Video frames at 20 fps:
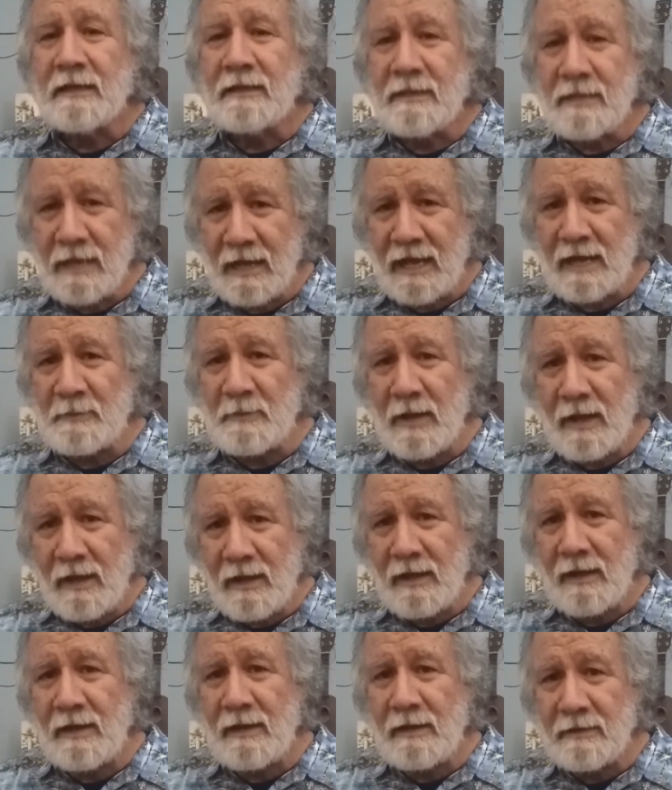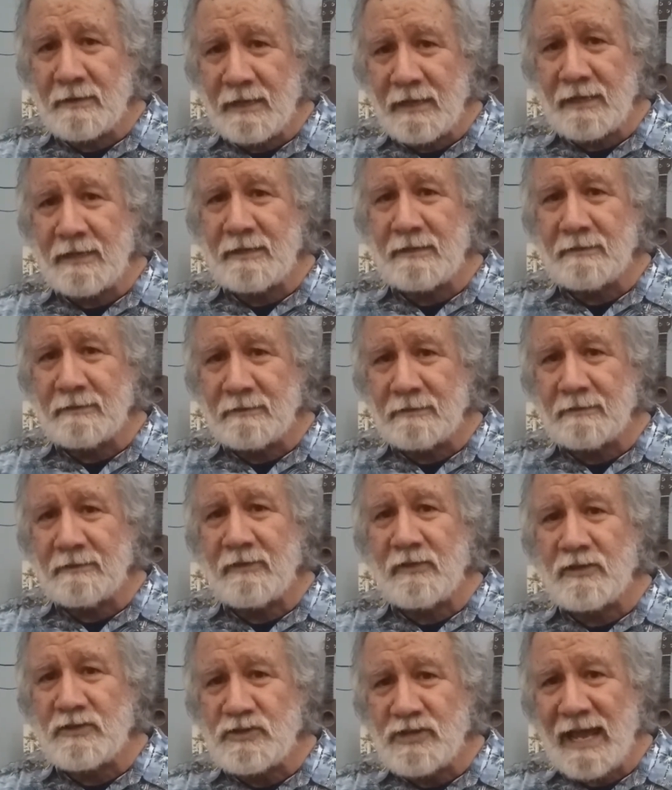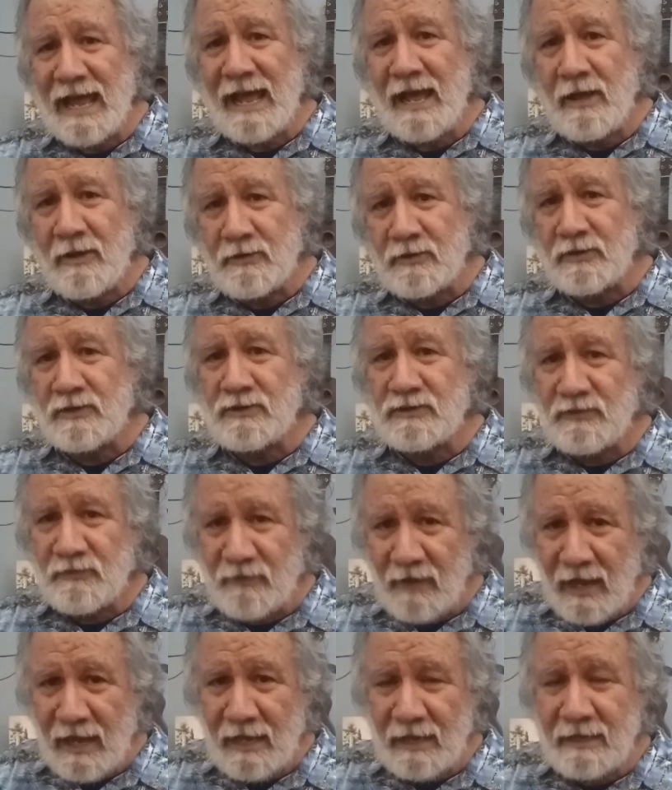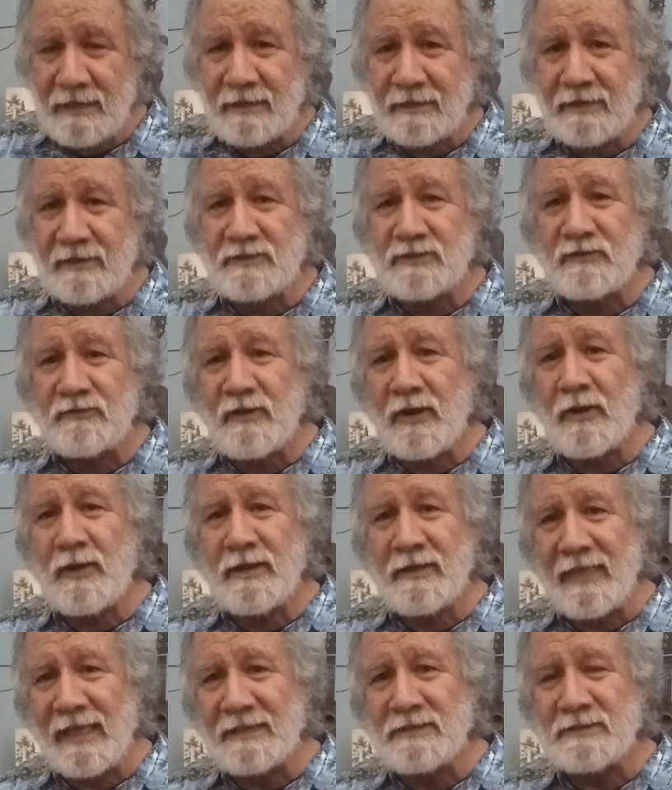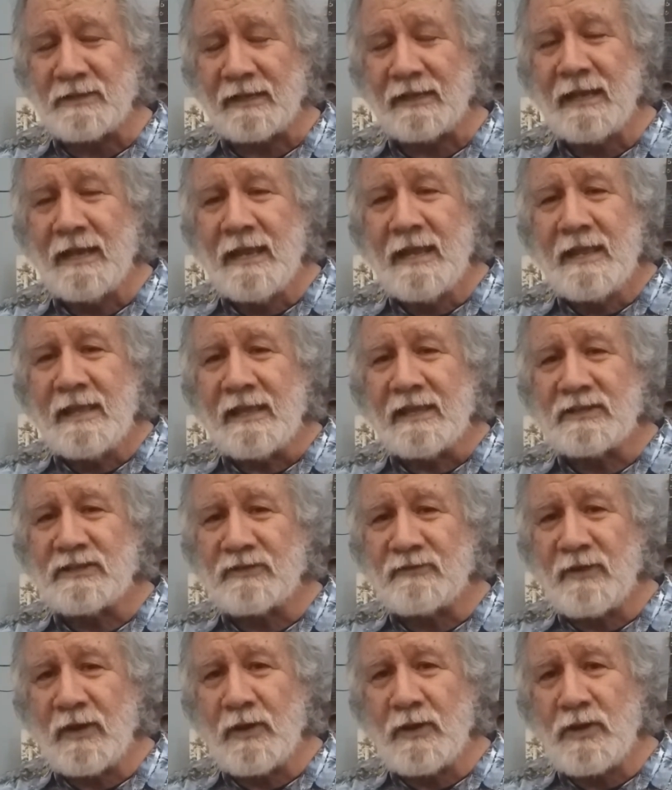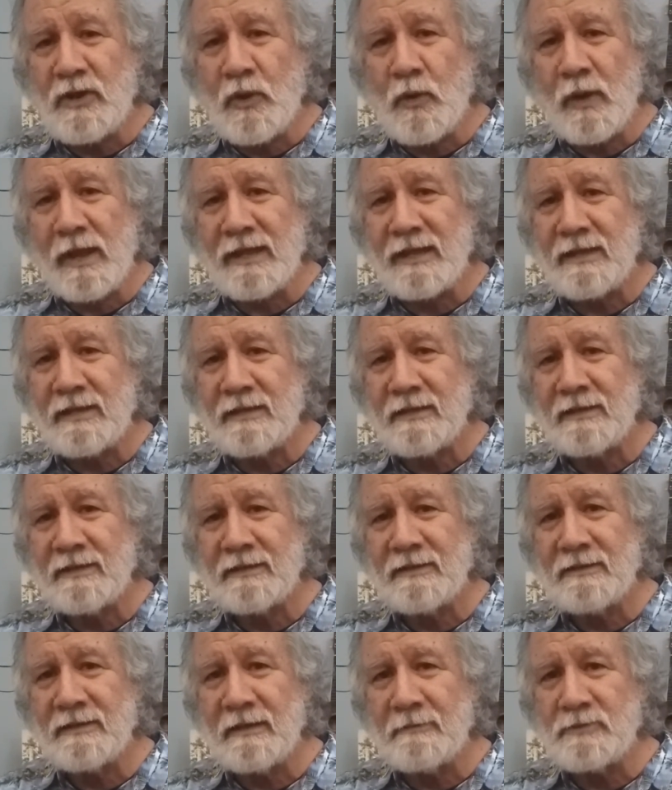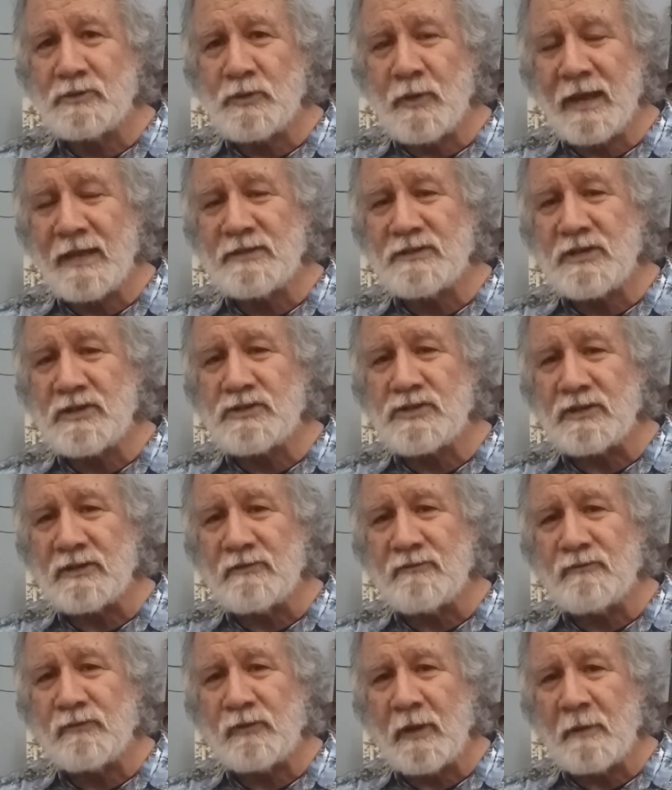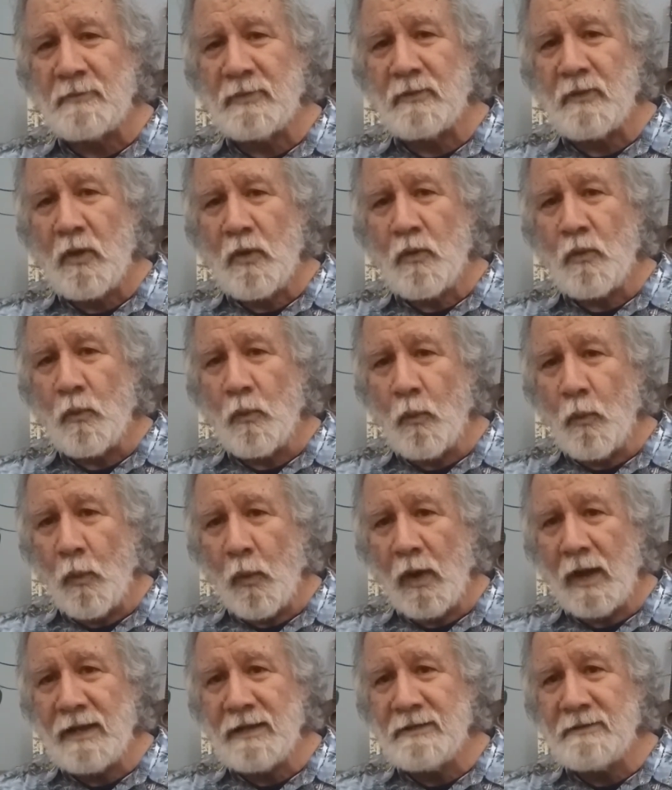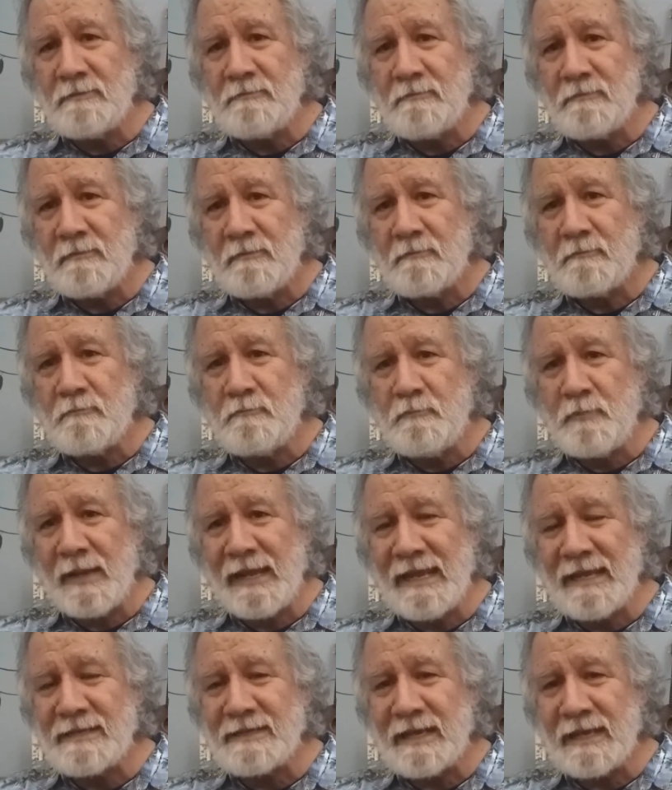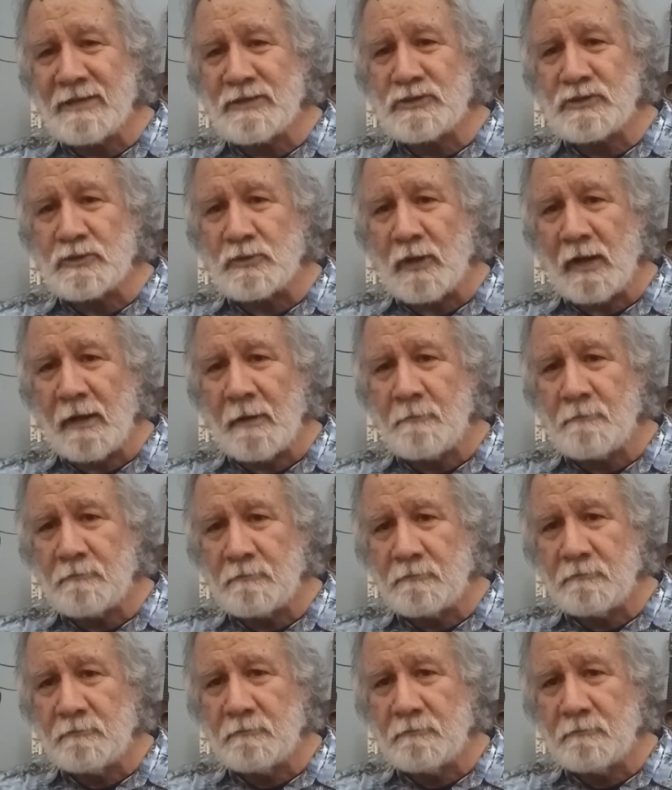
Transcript: come on in, the chowder's fine. That's it. It's a very quick transition from one beat and strum